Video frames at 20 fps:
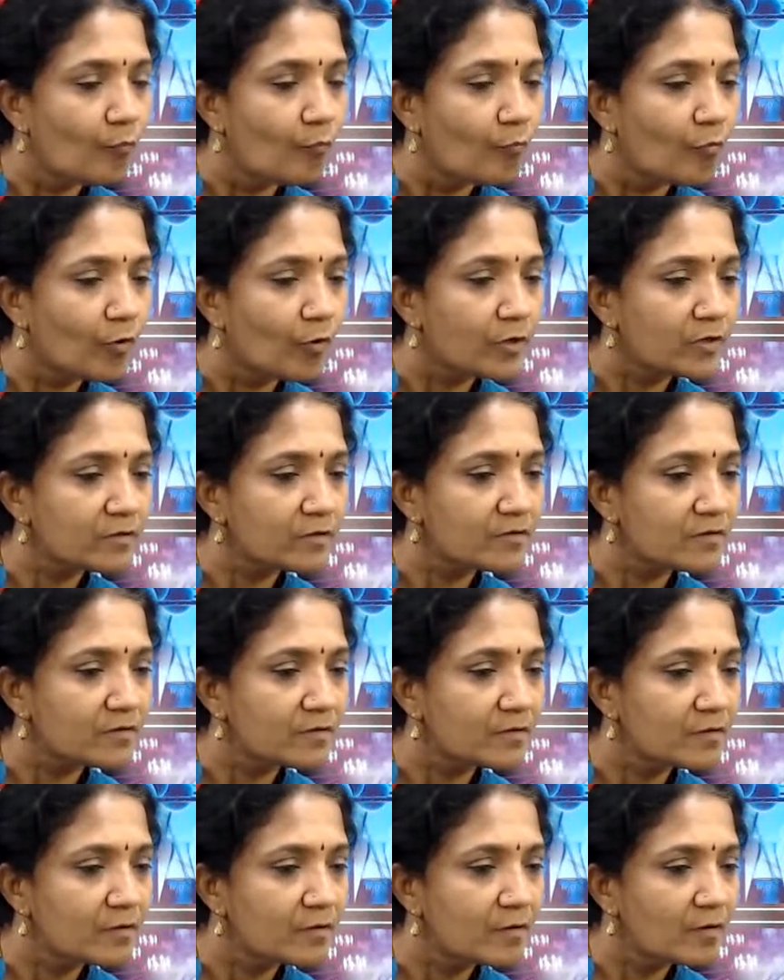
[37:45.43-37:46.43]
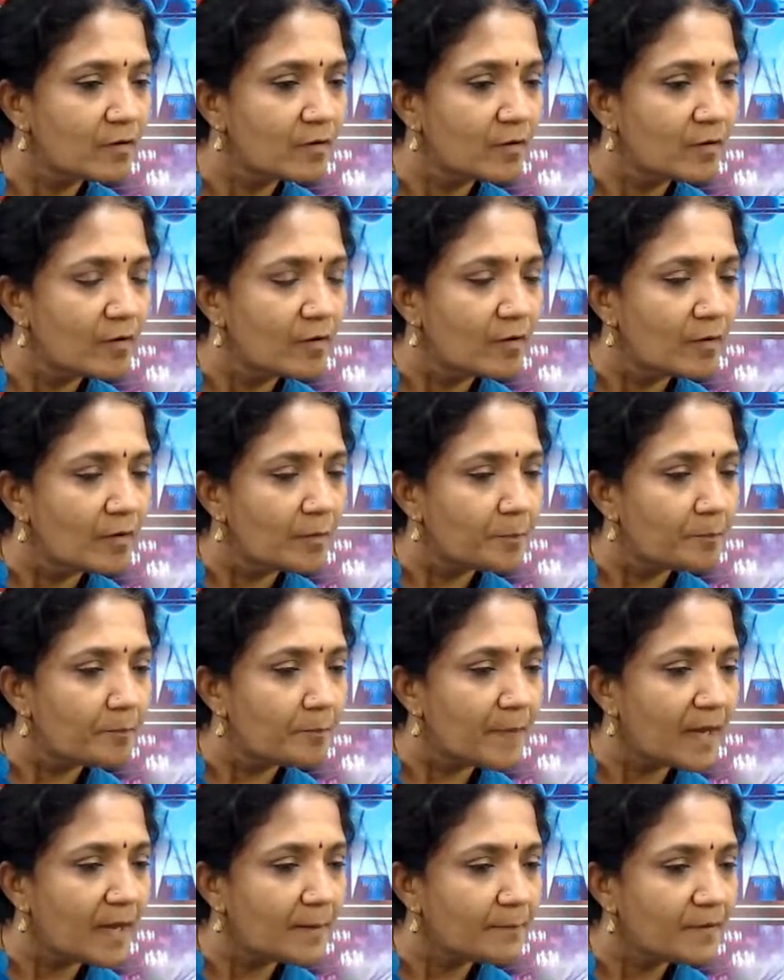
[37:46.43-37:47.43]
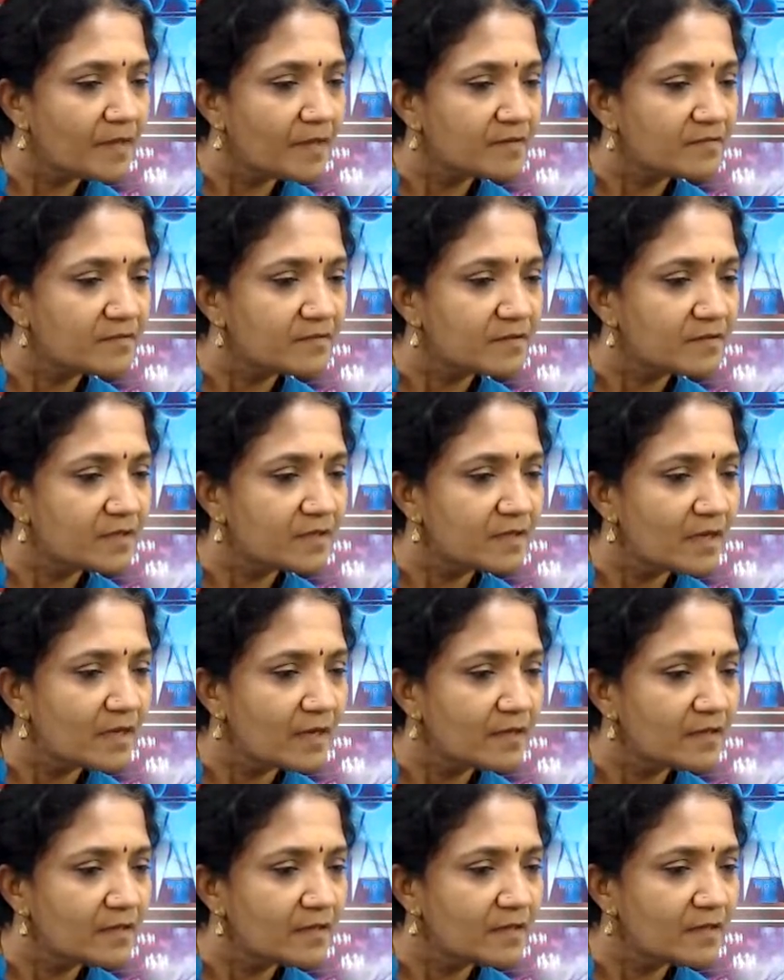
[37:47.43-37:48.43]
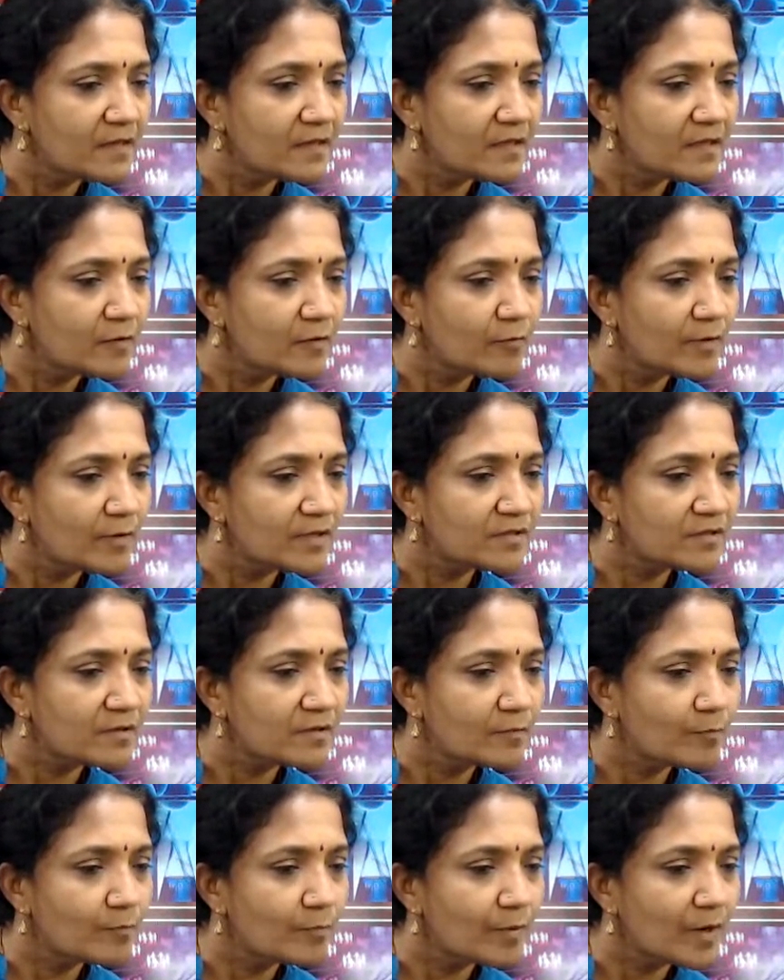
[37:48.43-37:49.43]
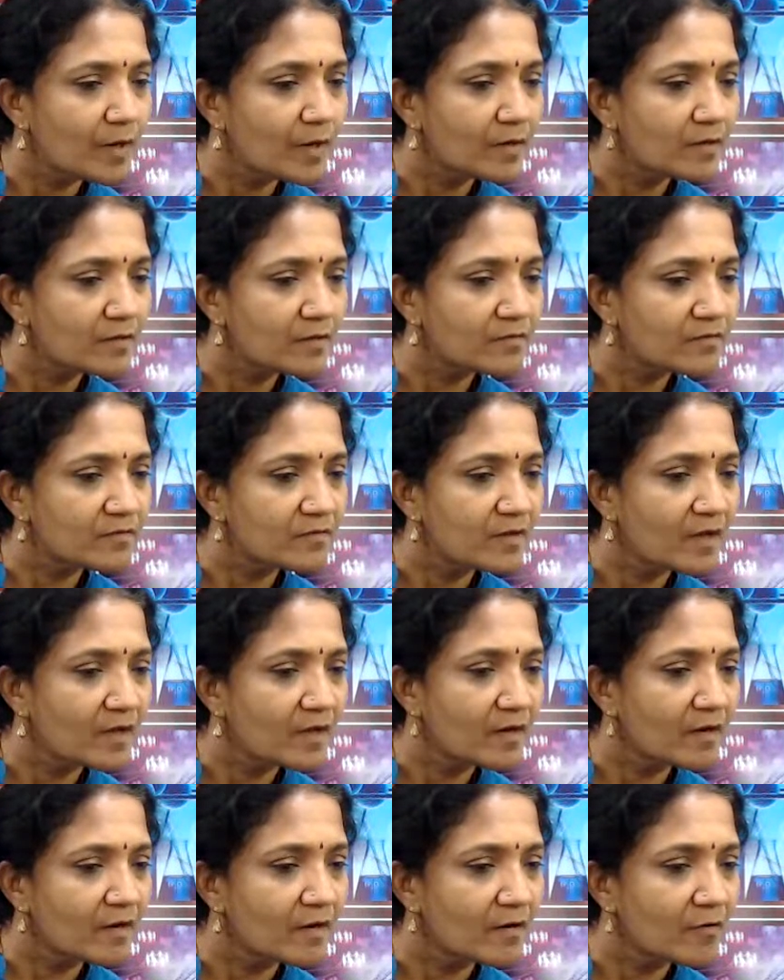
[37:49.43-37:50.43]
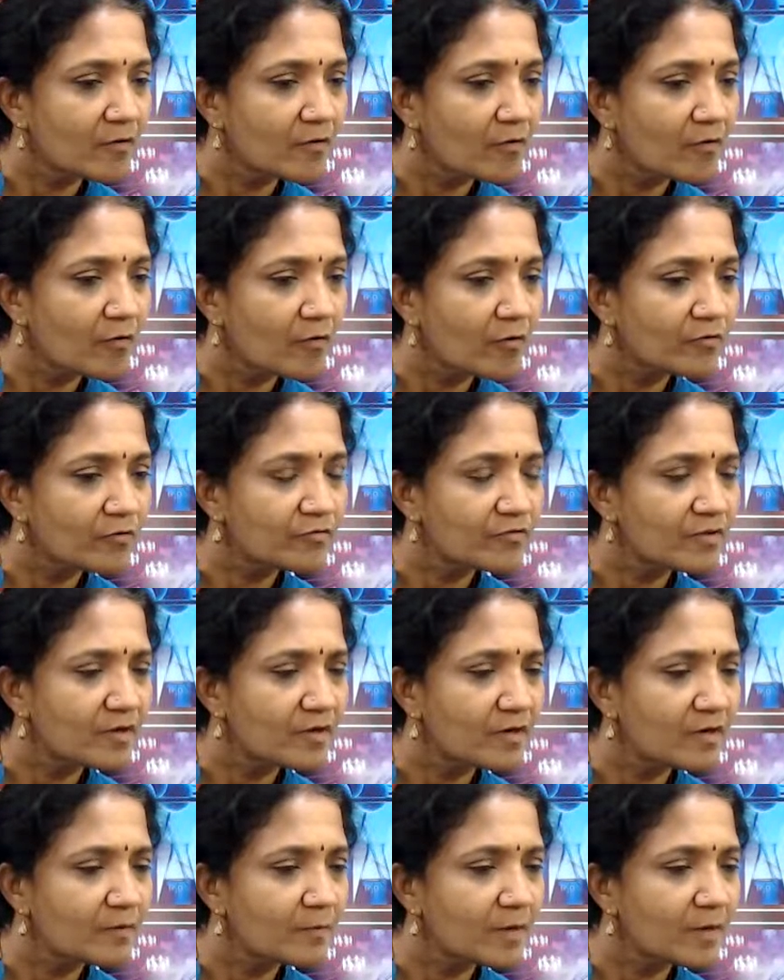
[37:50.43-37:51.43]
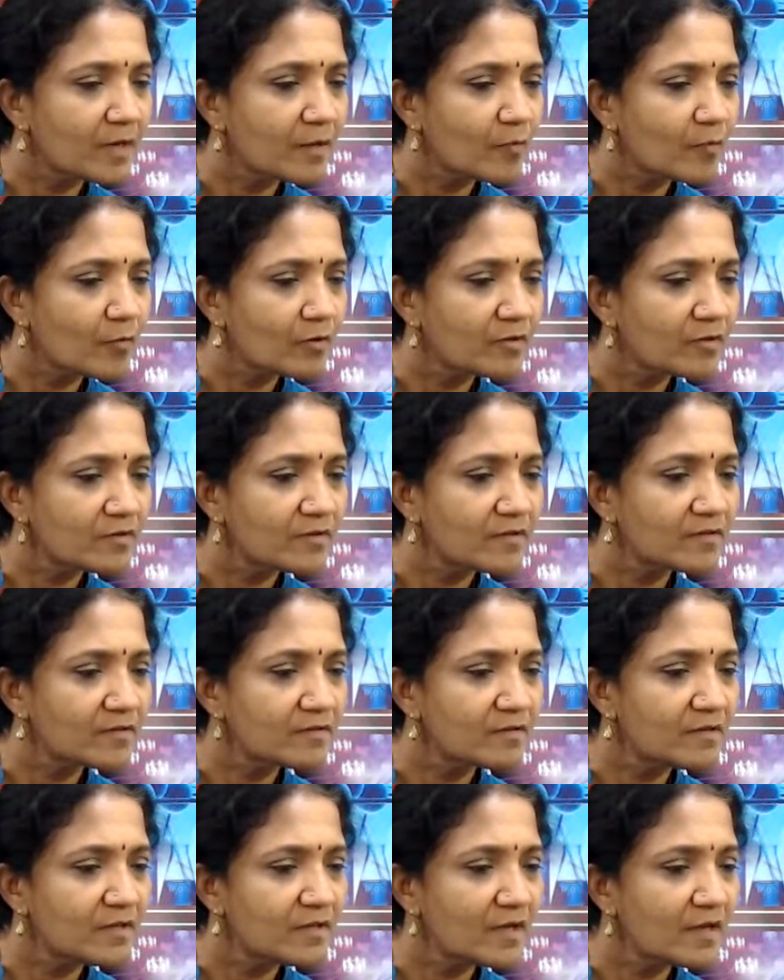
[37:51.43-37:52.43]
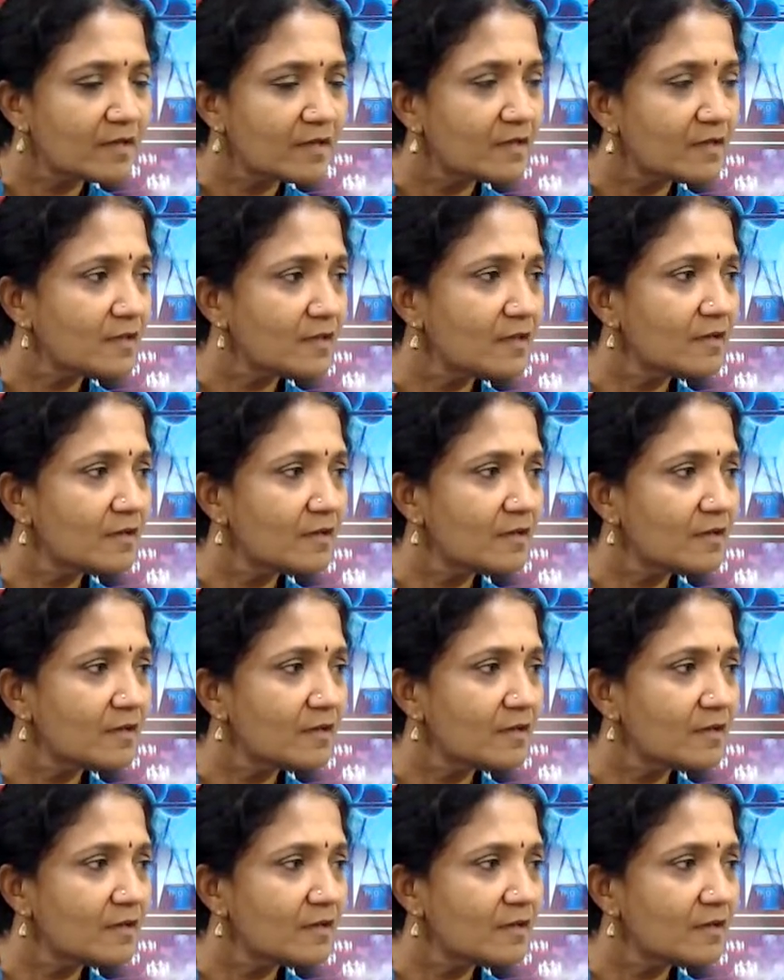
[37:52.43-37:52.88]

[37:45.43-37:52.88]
What is? Ma'am, STIE equation part is done. Hostel remain. What is STIE?